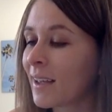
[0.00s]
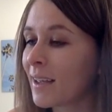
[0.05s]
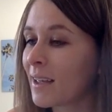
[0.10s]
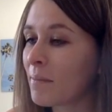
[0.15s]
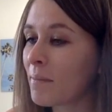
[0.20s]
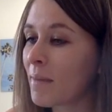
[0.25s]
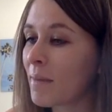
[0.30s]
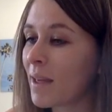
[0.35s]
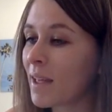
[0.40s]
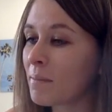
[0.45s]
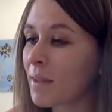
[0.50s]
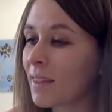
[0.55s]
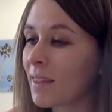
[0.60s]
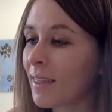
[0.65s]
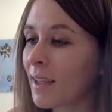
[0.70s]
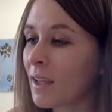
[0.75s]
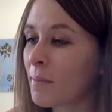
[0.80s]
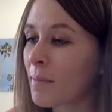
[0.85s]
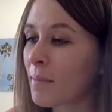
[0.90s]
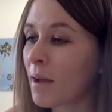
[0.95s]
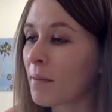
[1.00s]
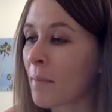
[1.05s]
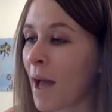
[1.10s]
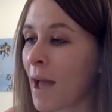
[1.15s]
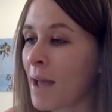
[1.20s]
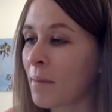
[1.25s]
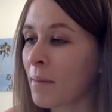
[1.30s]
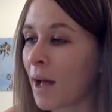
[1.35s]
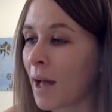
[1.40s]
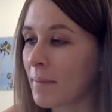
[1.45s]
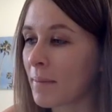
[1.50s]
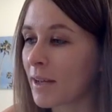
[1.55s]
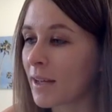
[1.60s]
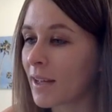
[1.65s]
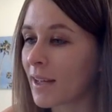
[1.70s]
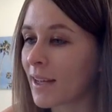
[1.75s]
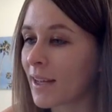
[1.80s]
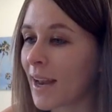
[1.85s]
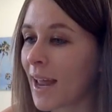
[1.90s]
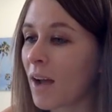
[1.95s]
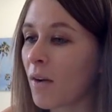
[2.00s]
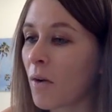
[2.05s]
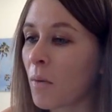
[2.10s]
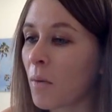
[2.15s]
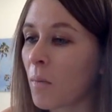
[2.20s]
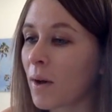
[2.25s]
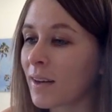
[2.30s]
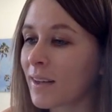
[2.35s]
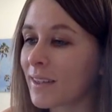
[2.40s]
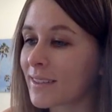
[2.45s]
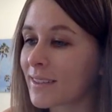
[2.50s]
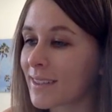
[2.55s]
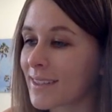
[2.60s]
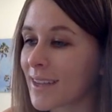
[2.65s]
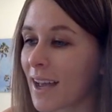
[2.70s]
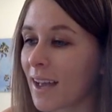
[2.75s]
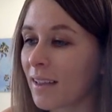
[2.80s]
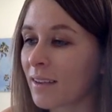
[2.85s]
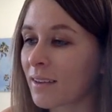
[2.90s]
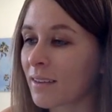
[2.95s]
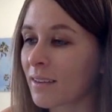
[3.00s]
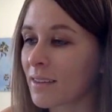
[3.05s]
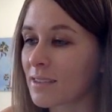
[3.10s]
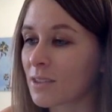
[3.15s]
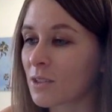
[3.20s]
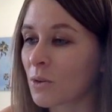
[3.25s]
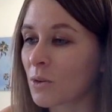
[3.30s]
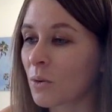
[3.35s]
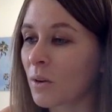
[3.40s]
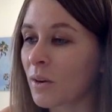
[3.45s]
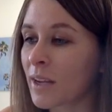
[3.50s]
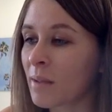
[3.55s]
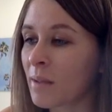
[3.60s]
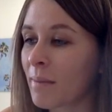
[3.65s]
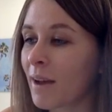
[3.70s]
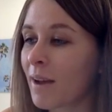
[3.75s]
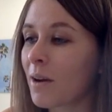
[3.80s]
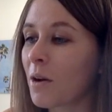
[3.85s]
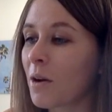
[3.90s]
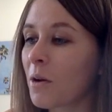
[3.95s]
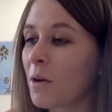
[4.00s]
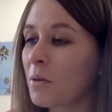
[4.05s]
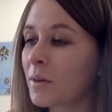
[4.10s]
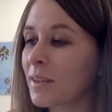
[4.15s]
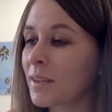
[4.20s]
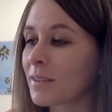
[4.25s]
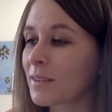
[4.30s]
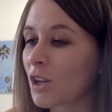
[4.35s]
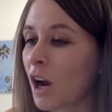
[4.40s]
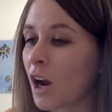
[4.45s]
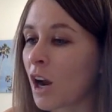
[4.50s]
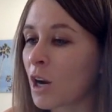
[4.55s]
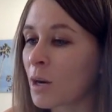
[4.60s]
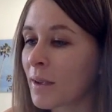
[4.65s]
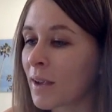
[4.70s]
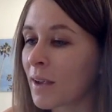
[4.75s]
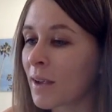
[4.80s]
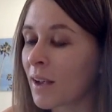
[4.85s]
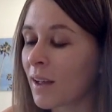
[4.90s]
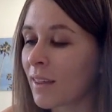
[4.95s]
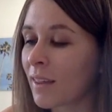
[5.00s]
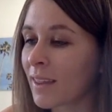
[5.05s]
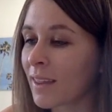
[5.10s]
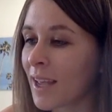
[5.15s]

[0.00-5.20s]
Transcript: It made me think about my mama and how I wanted to tell her the story about Otis charming all the